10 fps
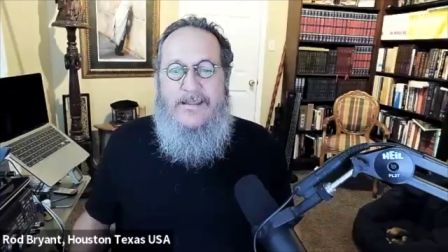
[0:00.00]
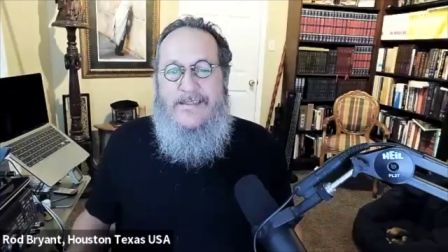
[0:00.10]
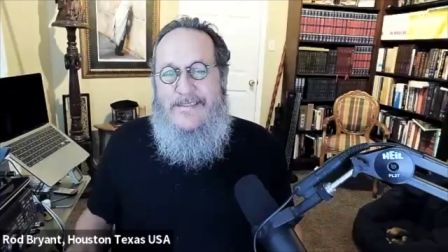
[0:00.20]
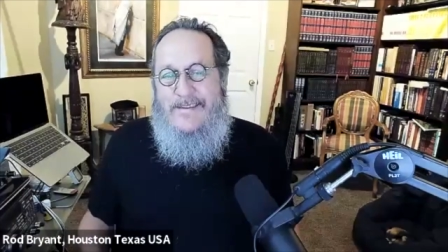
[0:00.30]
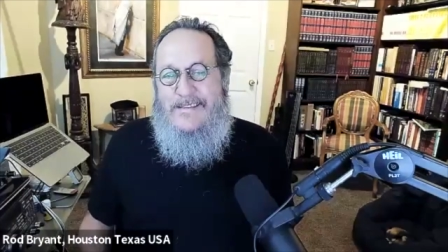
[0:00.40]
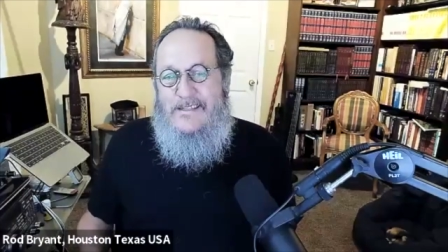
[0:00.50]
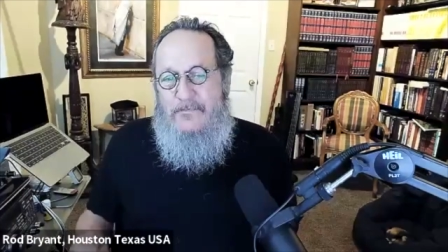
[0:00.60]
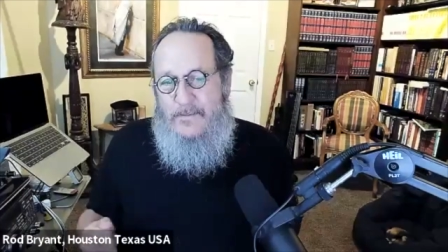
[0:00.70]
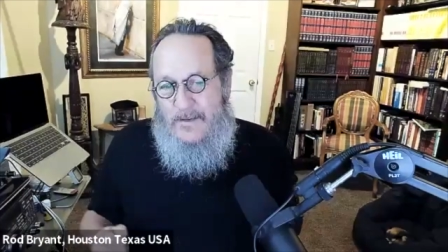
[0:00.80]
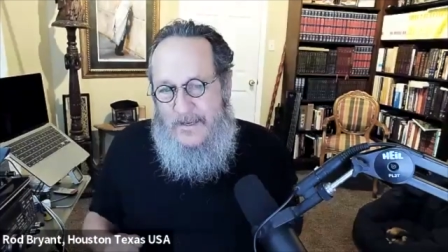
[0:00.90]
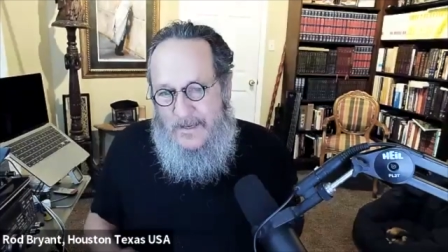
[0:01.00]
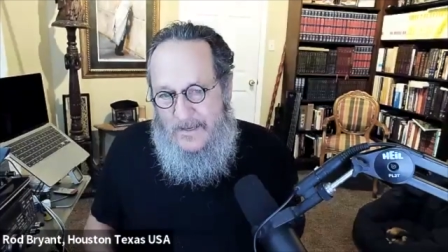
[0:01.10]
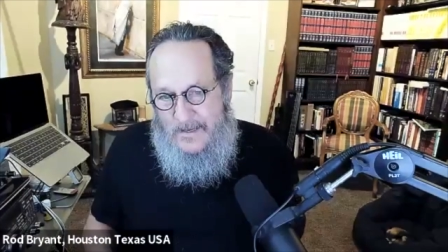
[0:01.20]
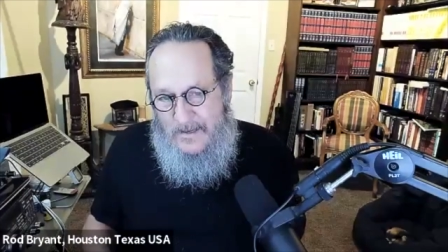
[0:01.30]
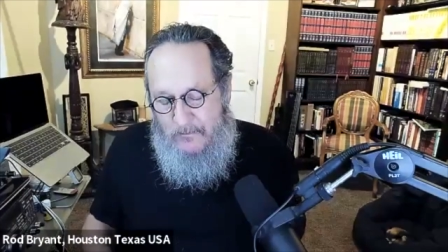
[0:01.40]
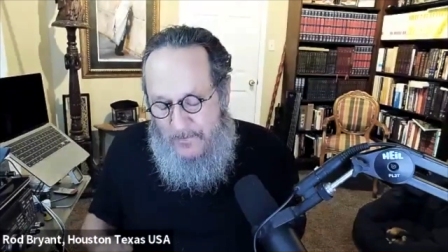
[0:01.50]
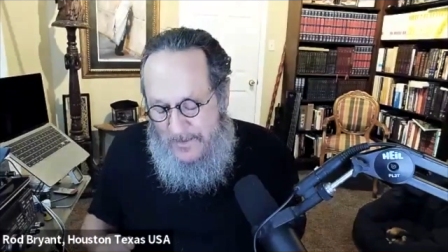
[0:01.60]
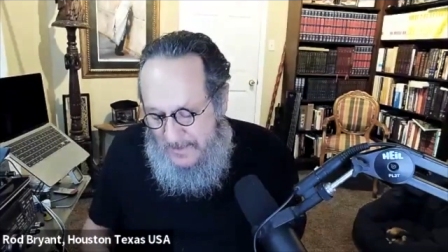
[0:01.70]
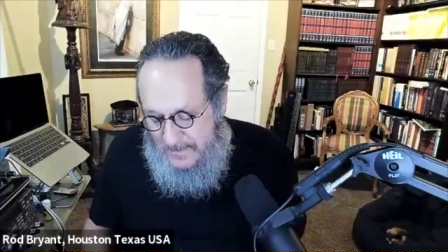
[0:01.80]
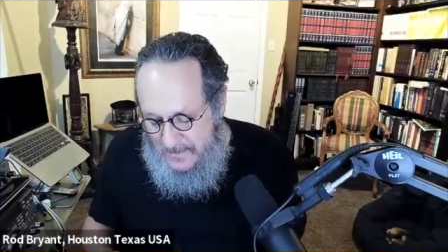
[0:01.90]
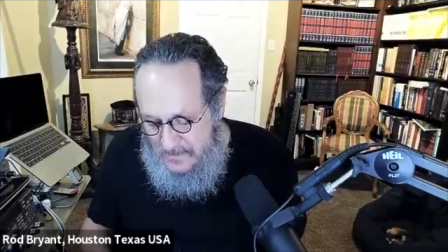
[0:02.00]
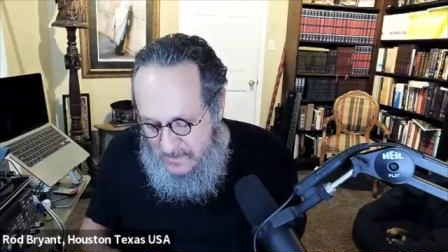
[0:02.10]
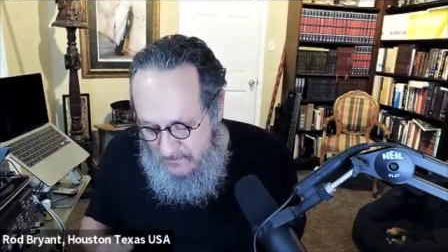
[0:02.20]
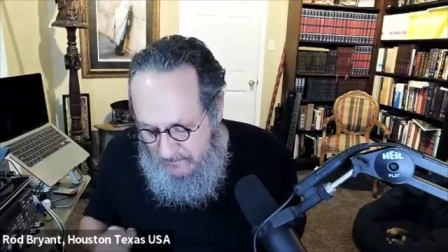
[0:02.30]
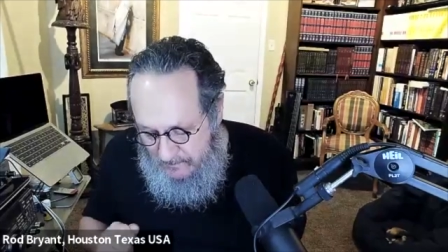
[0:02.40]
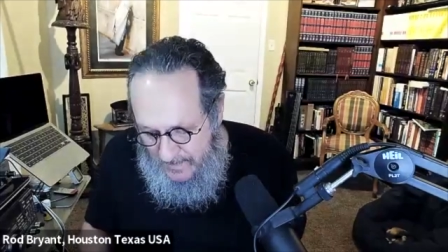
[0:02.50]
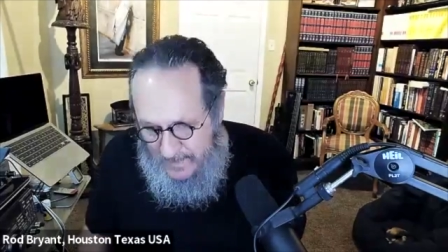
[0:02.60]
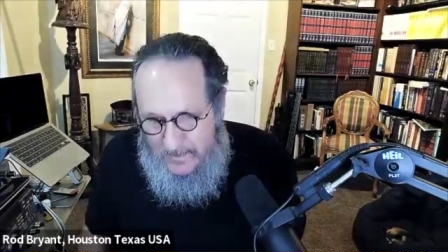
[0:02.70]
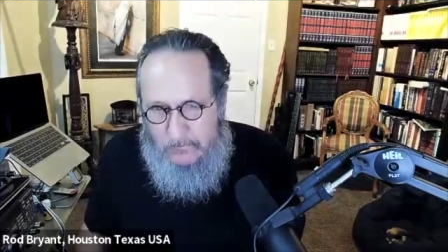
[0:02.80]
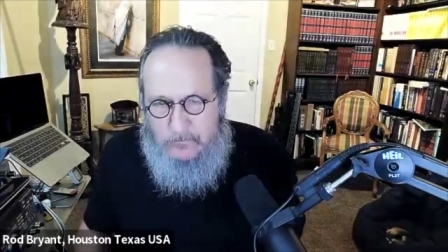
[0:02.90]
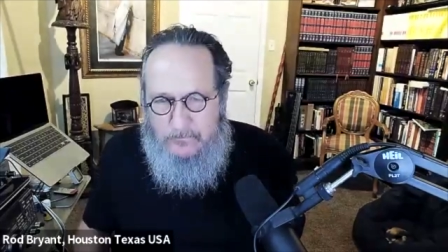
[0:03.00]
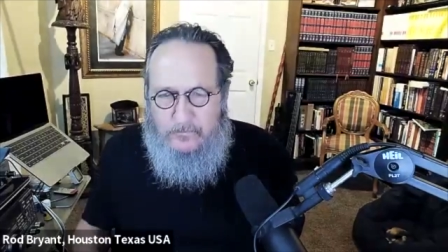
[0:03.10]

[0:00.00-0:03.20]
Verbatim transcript: This beginning being this being